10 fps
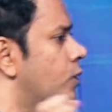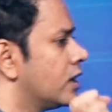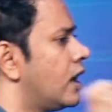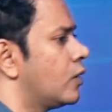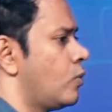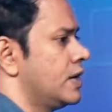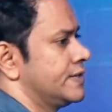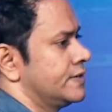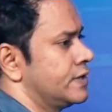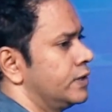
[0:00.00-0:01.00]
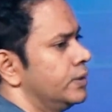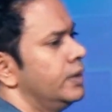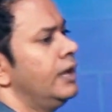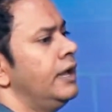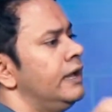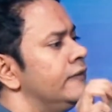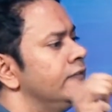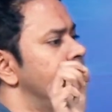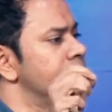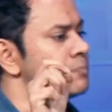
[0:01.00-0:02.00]
what God wants us to do
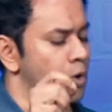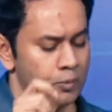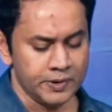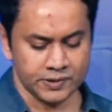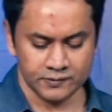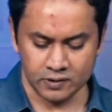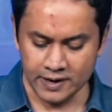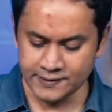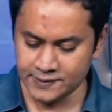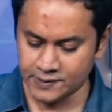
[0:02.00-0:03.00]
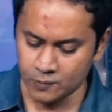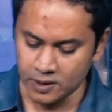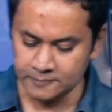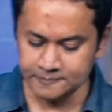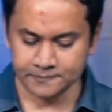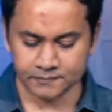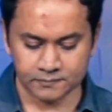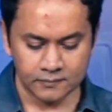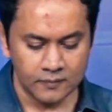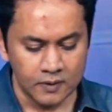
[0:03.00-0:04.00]
in these moments of crisis as well.
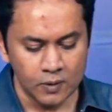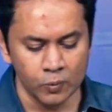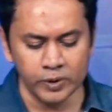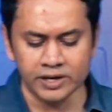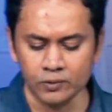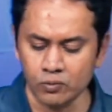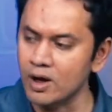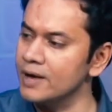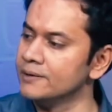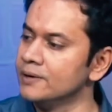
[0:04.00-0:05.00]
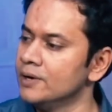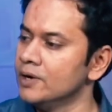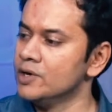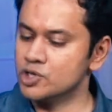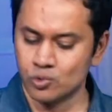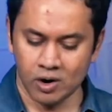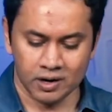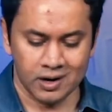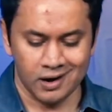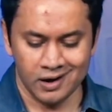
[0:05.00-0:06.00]
We can run to
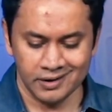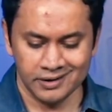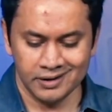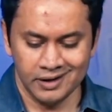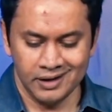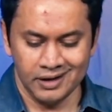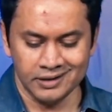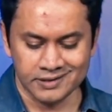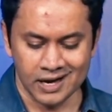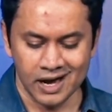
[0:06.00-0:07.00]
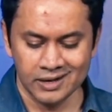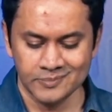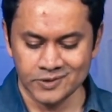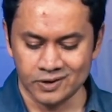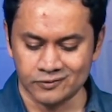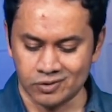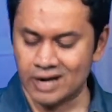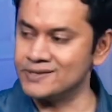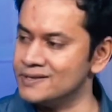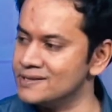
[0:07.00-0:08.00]
our God in times of
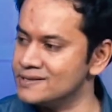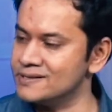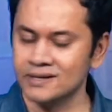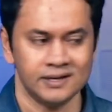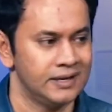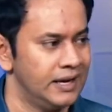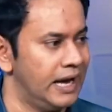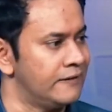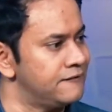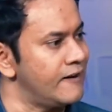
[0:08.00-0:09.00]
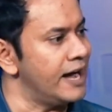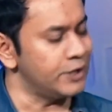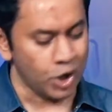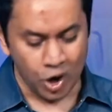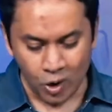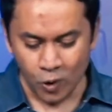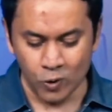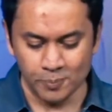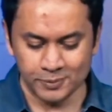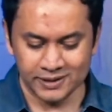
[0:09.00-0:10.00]
crisis and find
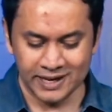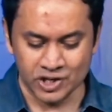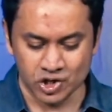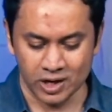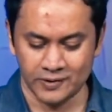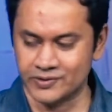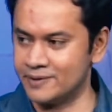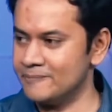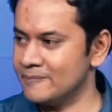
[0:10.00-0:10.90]
hope and shelter.